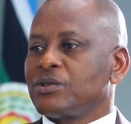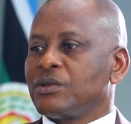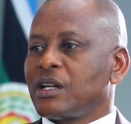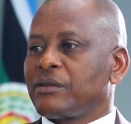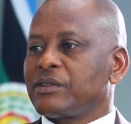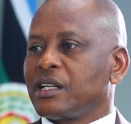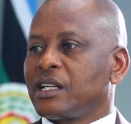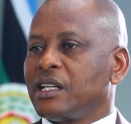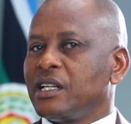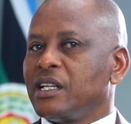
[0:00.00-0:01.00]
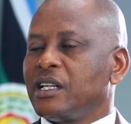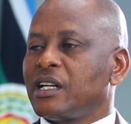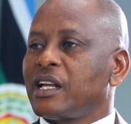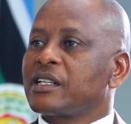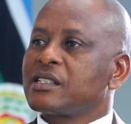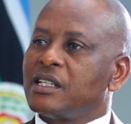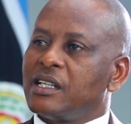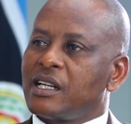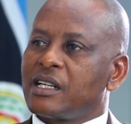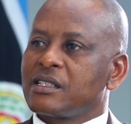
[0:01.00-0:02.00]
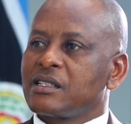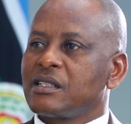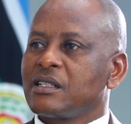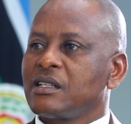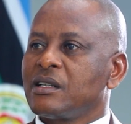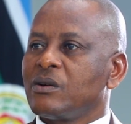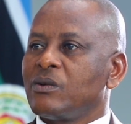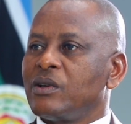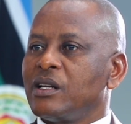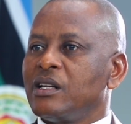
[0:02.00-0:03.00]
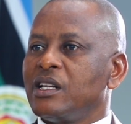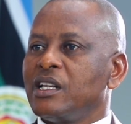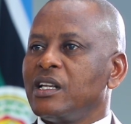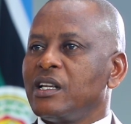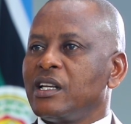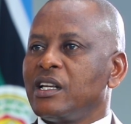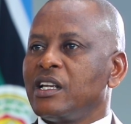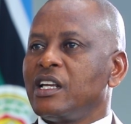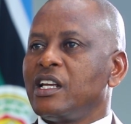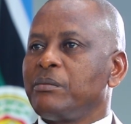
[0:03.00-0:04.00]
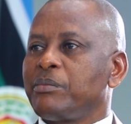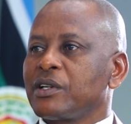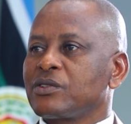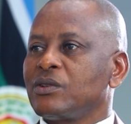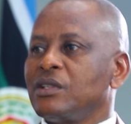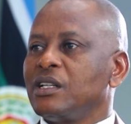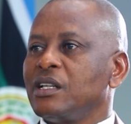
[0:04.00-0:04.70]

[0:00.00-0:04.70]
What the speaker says: which would have taken like 3 years, when a person